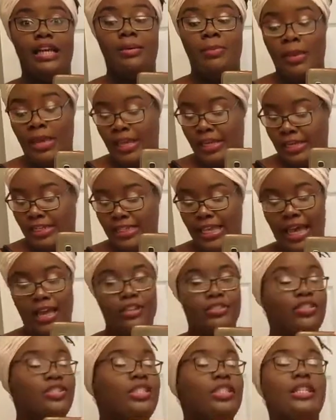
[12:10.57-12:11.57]
up. This
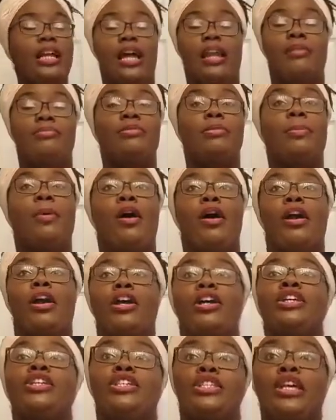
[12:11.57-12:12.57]
house is not up to
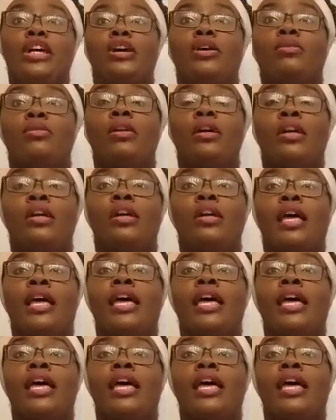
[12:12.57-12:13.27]
par. So,